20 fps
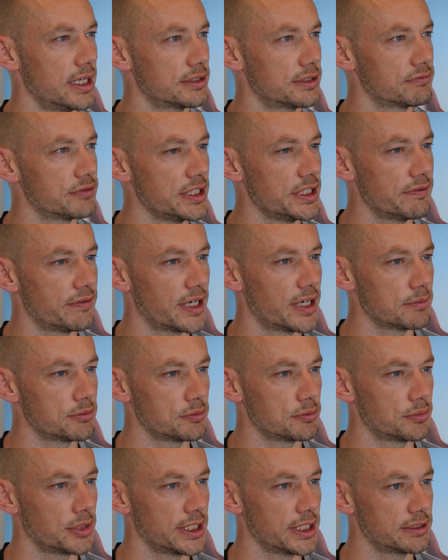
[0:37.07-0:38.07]
It's a really
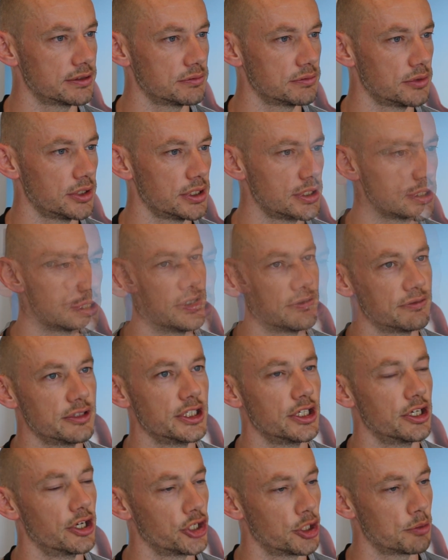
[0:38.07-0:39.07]
vibrant place to work. You've
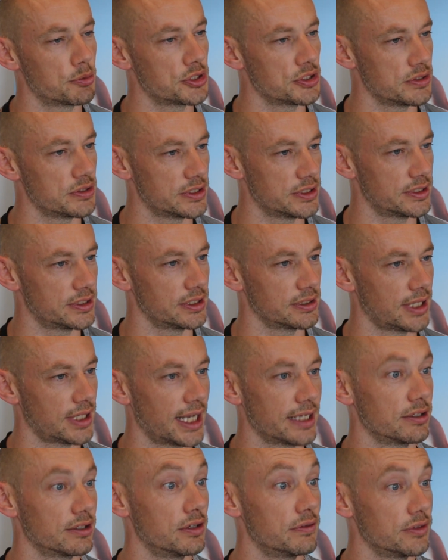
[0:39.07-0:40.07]
really got an opportunity to
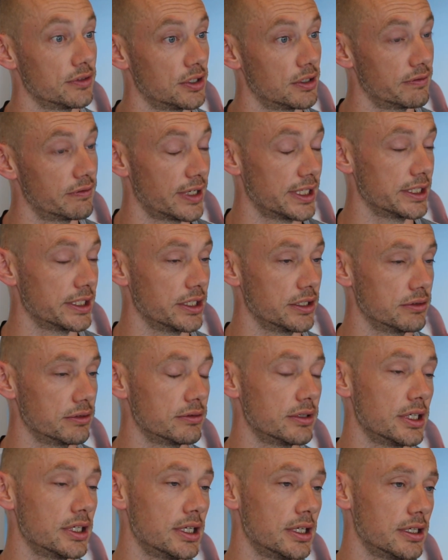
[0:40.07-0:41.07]
add an awful lot of value
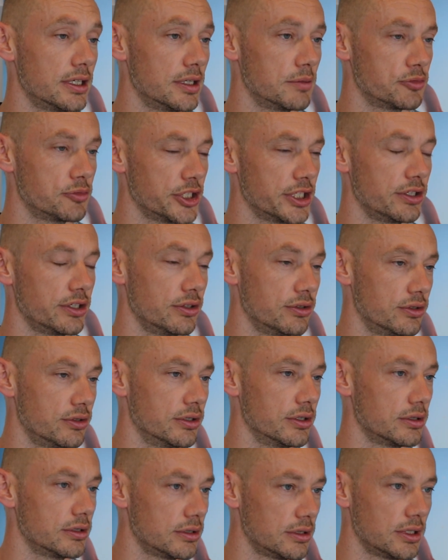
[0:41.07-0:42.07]
and bring
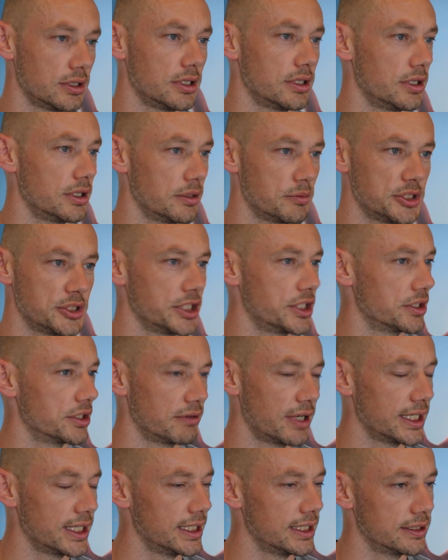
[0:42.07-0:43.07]
your you know, particular
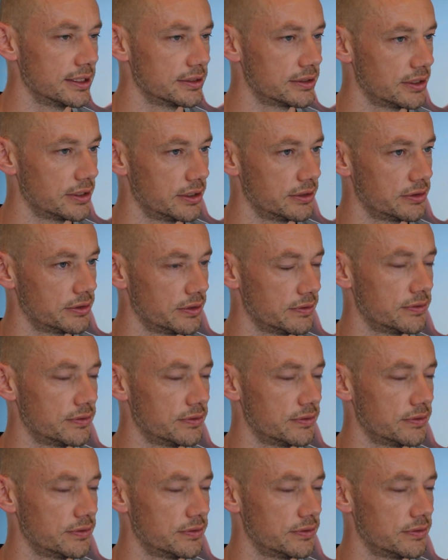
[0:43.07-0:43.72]
ideas to, to the